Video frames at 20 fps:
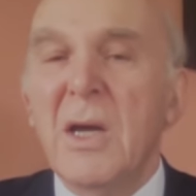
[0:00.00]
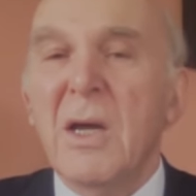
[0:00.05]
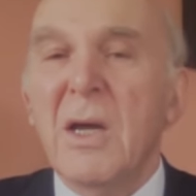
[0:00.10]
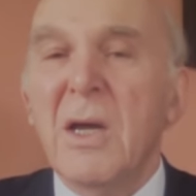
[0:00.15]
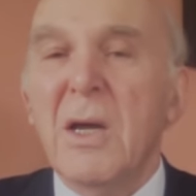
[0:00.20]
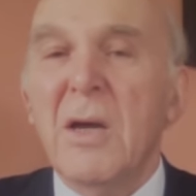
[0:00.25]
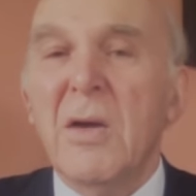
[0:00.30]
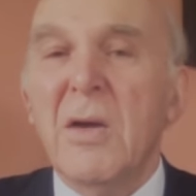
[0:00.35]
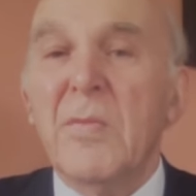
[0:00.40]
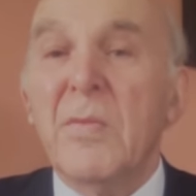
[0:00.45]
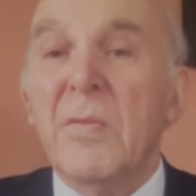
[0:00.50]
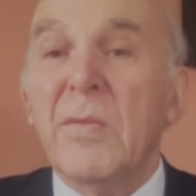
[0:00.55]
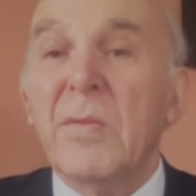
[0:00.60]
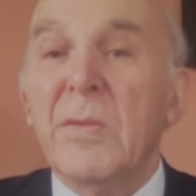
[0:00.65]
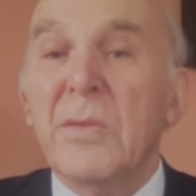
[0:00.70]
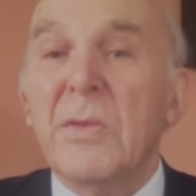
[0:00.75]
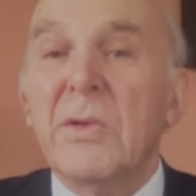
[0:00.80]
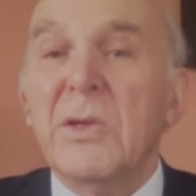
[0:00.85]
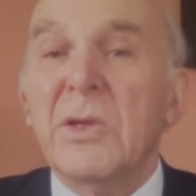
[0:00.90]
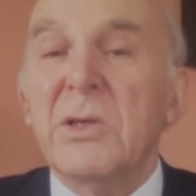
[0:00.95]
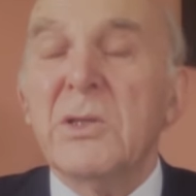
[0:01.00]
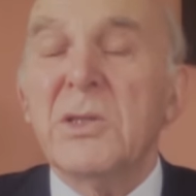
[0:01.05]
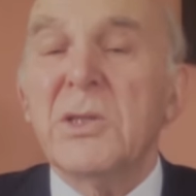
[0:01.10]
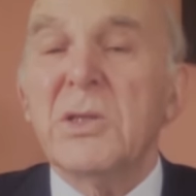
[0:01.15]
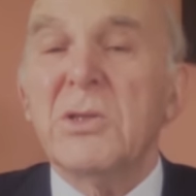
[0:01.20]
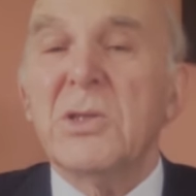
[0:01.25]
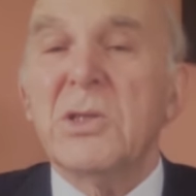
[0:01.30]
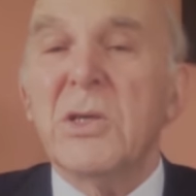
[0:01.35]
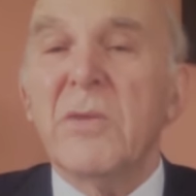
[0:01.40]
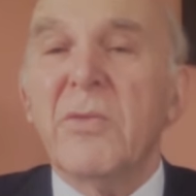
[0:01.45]
The
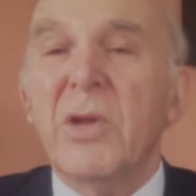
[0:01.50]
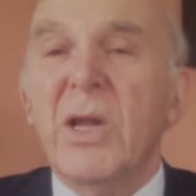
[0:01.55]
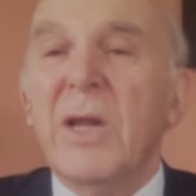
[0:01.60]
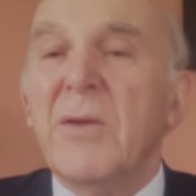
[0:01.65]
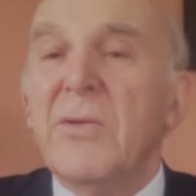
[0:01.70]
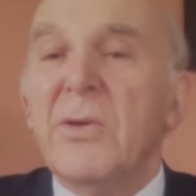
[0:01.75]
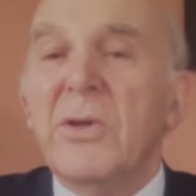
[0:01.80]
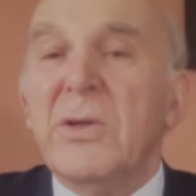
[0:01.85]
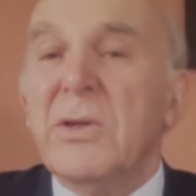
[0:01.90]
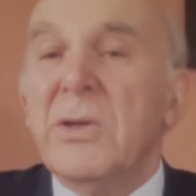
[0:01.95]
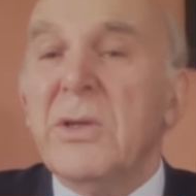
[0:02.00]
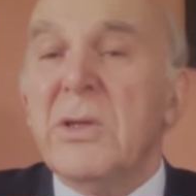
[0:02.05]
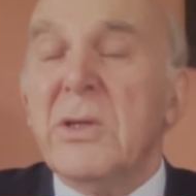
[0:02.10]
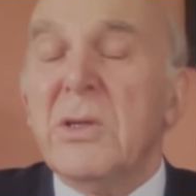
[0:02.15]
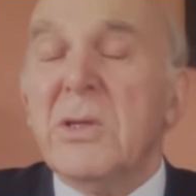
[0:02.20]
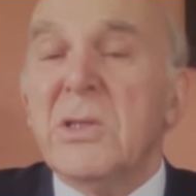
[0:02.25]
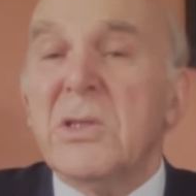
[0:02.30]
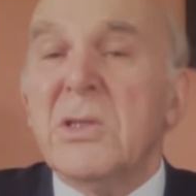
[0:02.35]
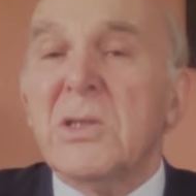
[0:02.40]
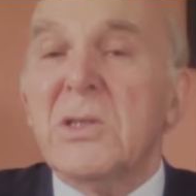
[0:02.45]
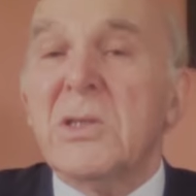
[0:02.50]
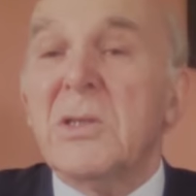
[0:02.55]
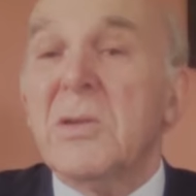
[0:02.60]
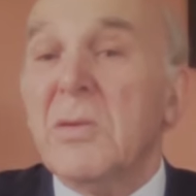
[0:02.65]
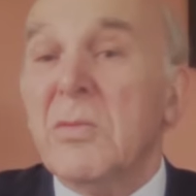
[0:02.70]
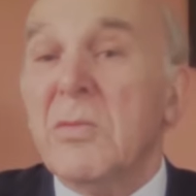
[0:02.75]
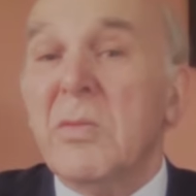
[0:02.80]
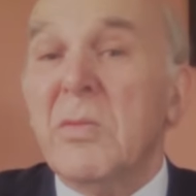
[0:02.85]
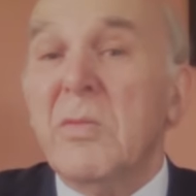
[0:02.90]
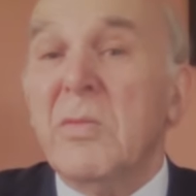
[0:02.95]
City of London
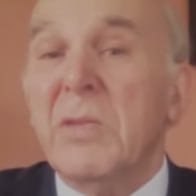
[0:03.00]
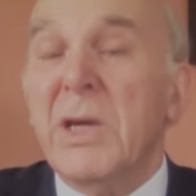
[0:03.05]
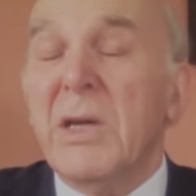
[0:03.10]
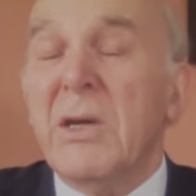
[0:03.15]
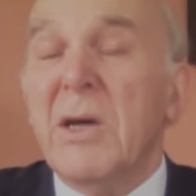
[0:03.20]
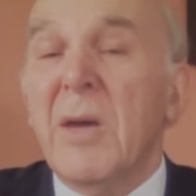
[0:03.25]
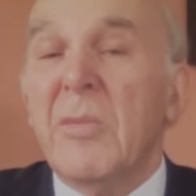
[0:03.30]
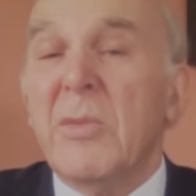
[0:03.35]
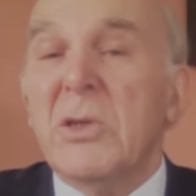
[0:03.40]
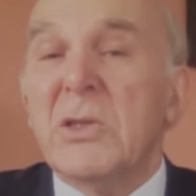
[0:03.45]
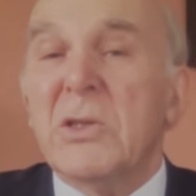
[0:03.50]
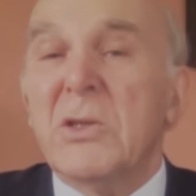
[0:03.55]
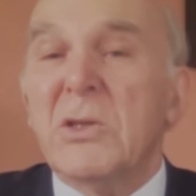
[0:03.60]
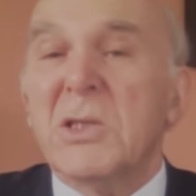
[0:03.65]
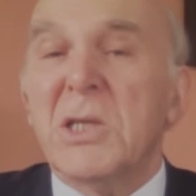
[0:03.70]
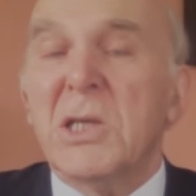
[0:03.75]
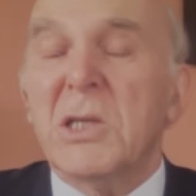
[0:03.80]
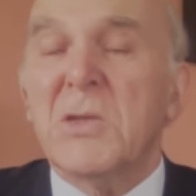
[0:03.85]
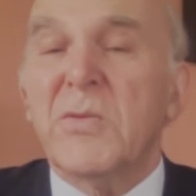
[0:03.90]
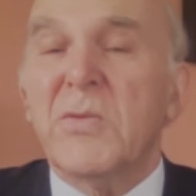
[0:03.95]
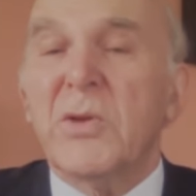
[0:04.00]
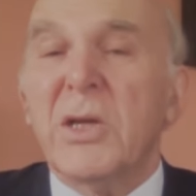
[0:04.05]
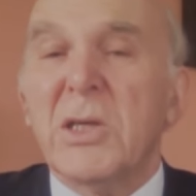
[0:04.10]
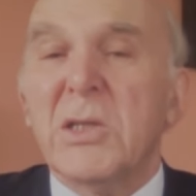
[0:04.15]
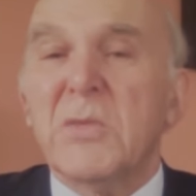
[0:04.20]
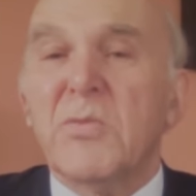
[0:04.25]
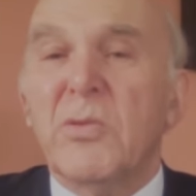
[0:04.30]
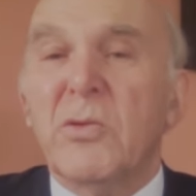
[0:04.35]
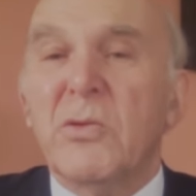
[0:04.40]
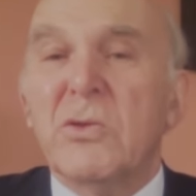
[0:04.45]
has become a successful
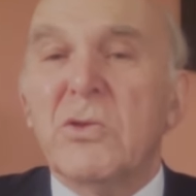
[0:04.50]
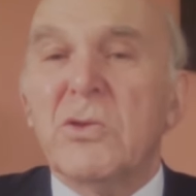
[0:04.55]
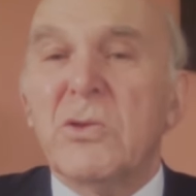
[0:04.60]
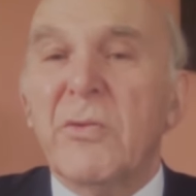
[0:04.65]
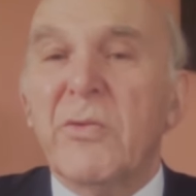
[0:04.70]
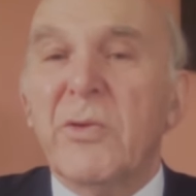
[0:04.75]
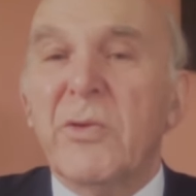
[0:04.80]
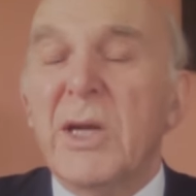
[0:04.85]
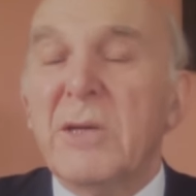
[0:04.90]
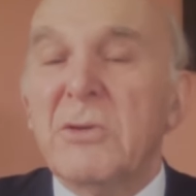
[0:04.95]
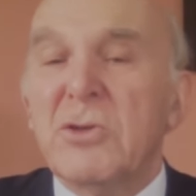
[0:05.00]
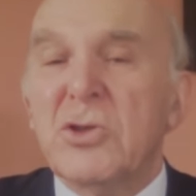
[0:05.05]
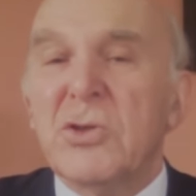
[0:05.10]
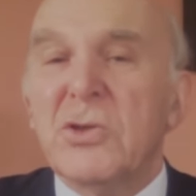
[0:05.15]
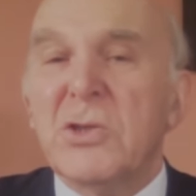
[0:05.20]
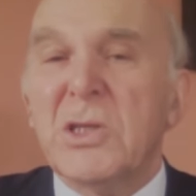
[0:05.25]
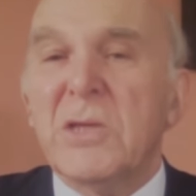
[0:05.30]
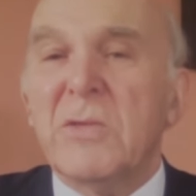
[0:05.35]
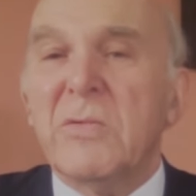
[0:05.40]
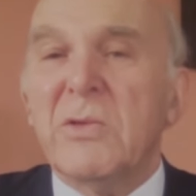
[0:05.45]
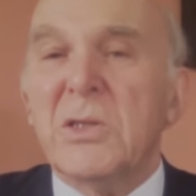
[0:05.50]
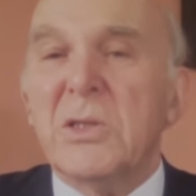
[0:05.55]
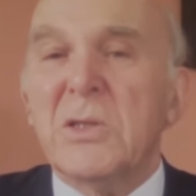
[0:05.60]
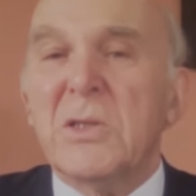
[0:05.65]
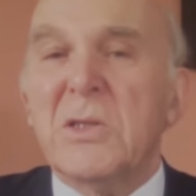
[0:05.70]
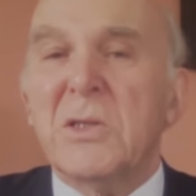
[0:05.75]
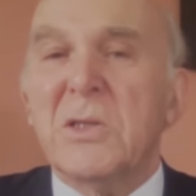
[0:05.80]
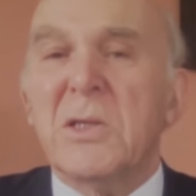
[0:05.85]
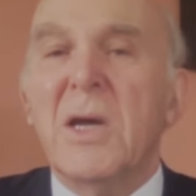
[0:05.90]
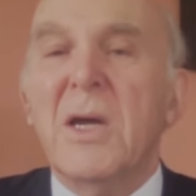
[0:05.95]
exporter of financial
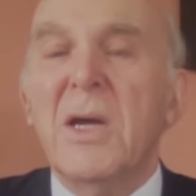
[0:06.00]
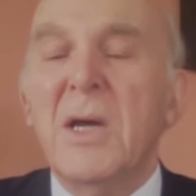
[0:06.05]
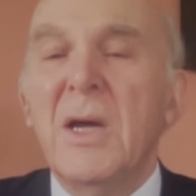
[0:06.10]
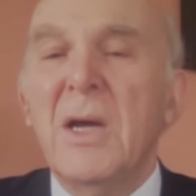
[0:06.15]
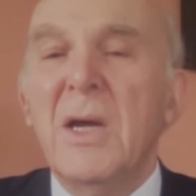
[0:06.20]
services.